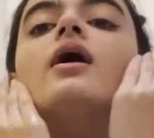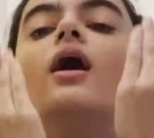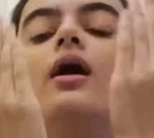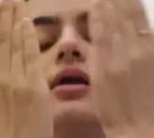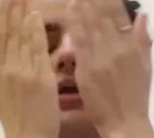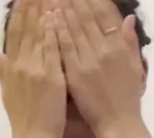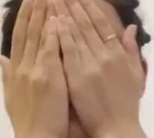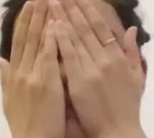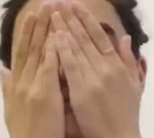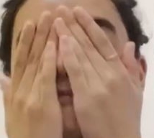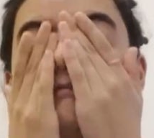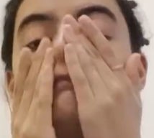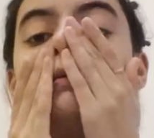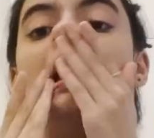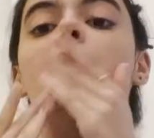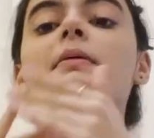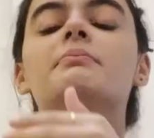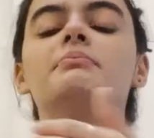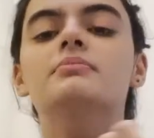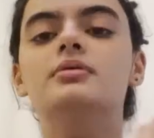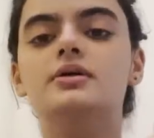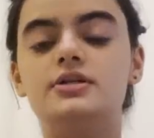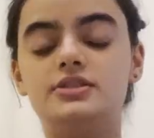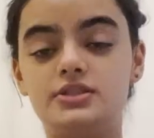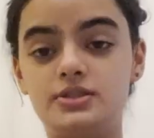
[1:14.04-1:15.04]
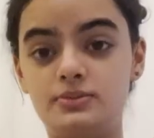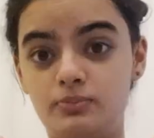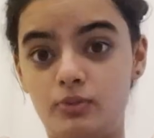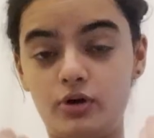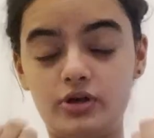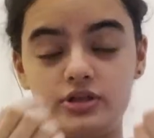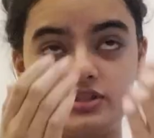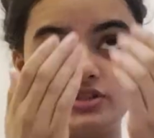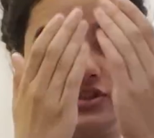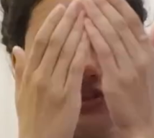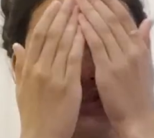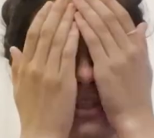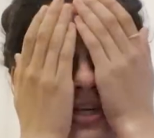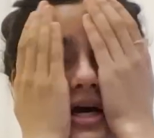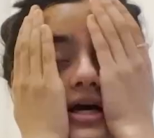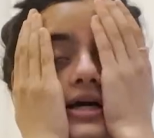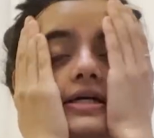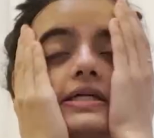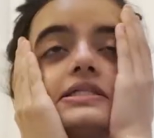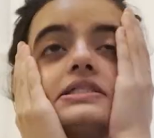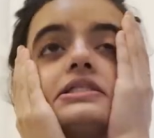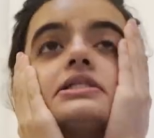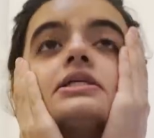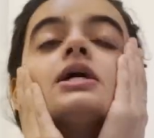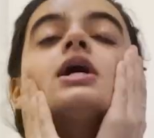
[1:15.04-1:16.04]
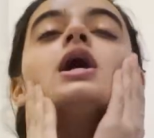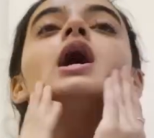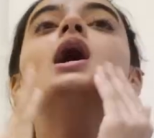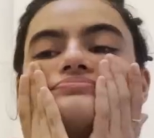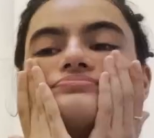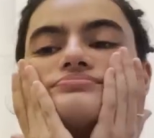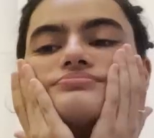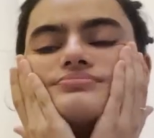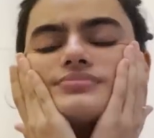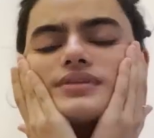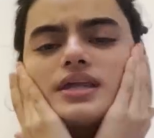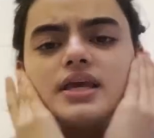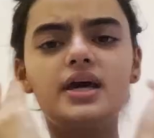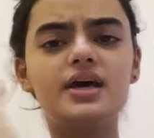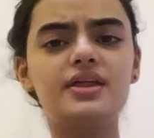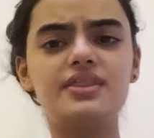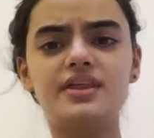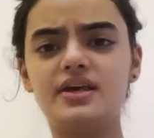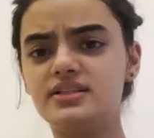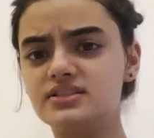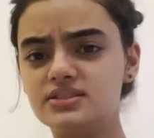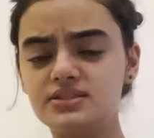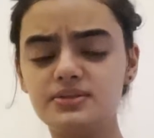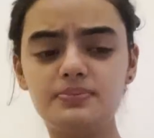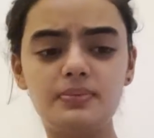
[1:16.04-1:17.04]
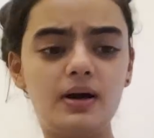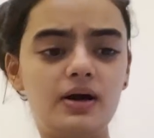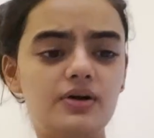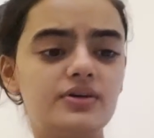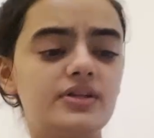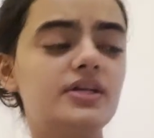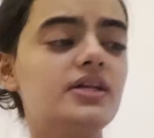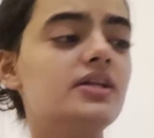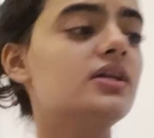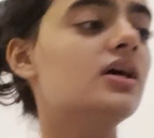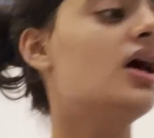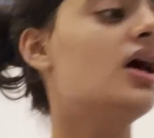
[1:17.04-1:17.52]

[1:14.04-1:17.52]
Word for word: remember to moisturize. Yeah, that's about it.